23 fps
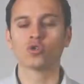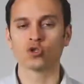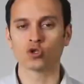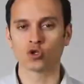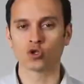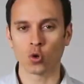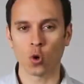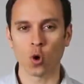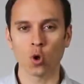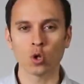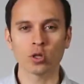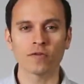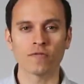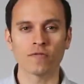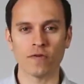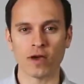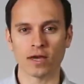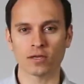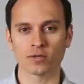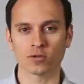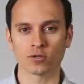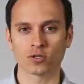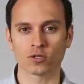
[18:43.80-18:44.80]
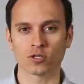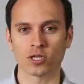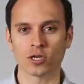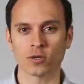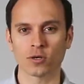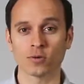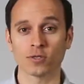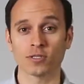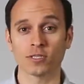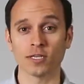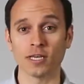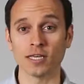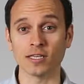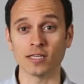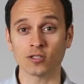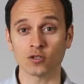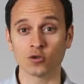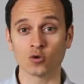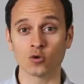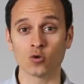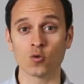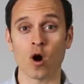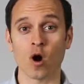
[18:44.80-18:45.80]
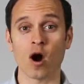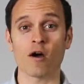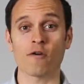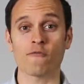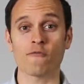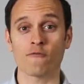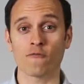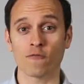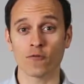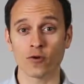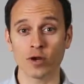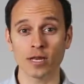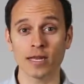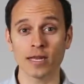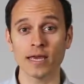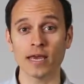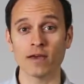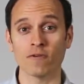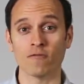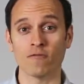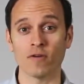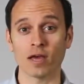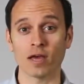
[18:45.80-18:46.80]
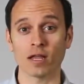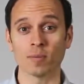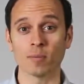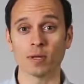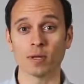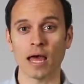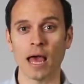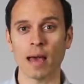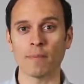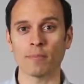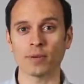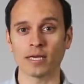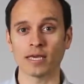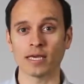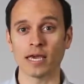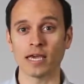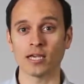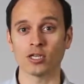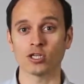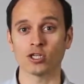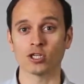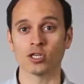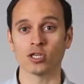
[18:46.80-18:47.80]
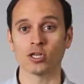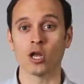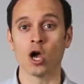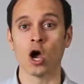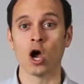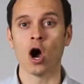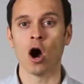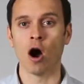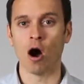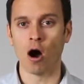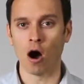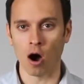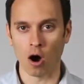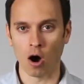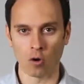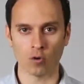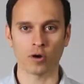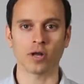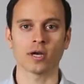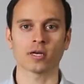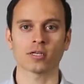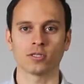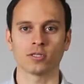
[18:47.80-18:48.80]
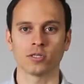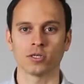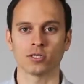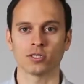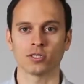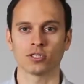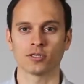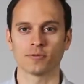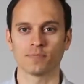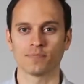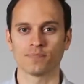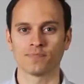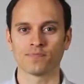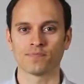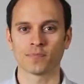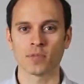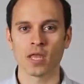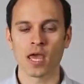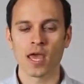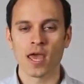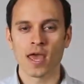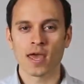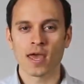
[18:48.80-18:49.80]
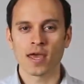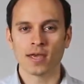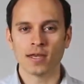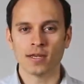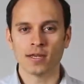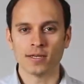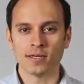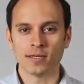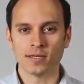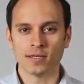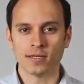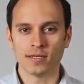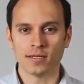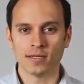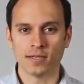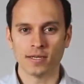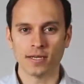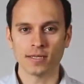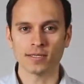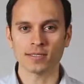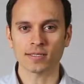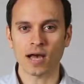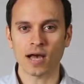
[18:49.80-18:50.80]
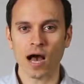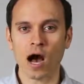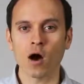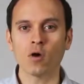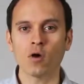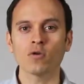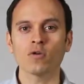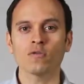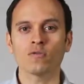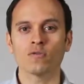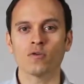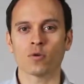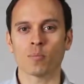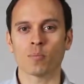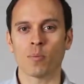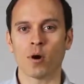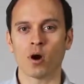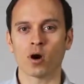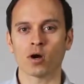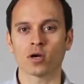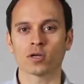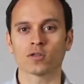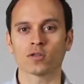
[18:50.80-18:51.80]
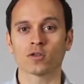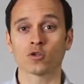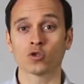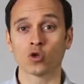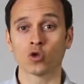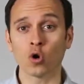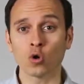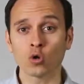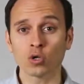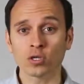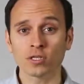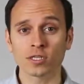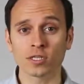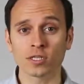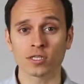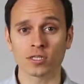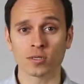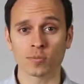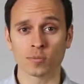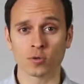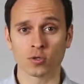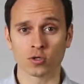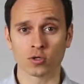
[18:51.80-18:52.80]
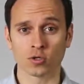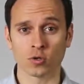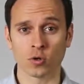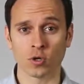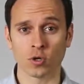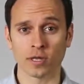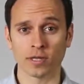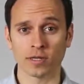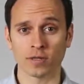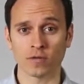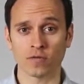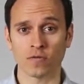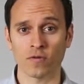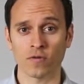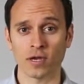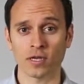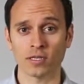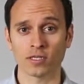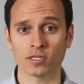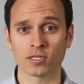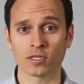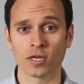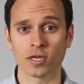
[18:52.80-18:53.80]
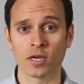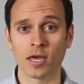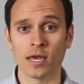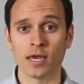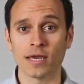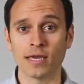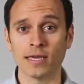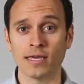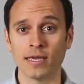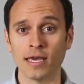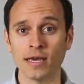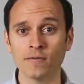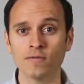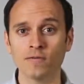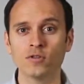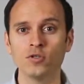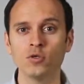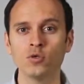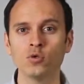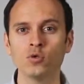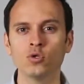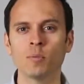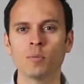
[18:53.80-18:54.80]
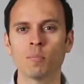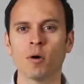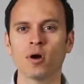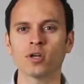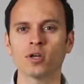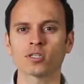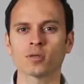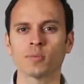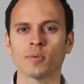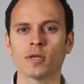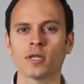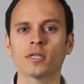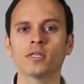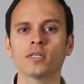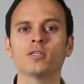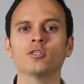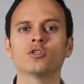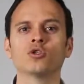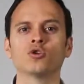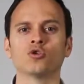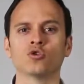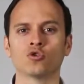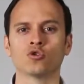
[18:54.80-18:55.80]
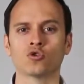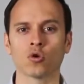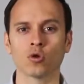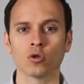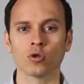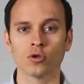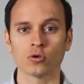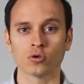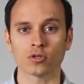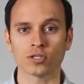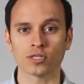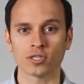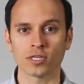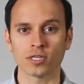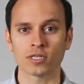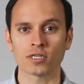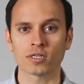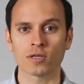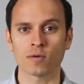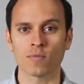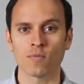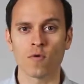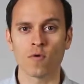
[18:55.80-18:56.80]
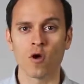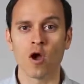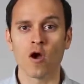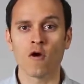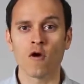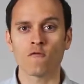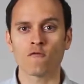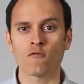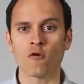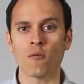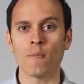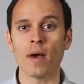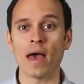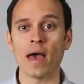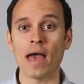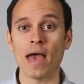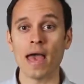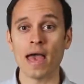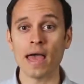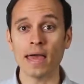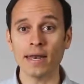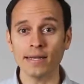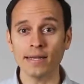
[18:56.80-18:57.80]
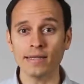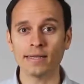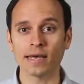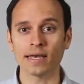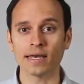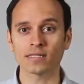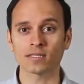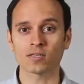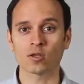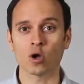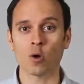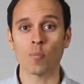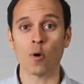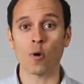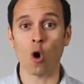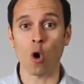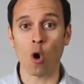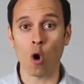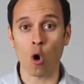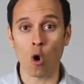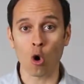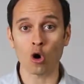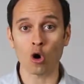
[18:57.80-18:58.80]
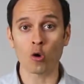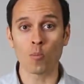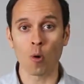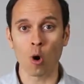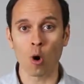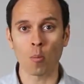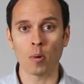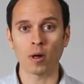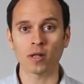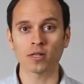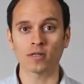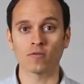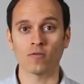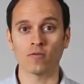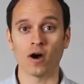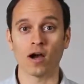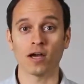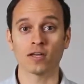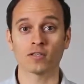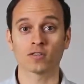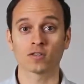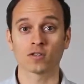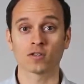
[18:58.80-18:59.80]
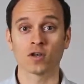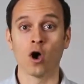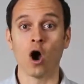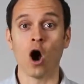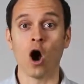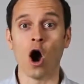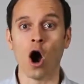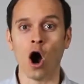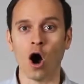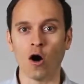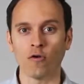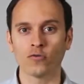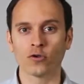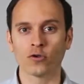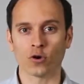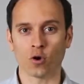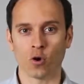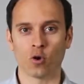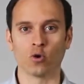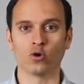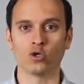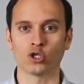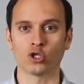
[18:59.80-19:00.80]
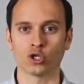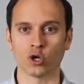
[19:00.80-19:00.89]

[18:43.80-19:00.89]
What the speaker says: control the VEXO series is through our freely available application AUDAC Touch. This out-of-your-pocket total system control interface gives you the possibility to control your system from any desktop or mobile device of your own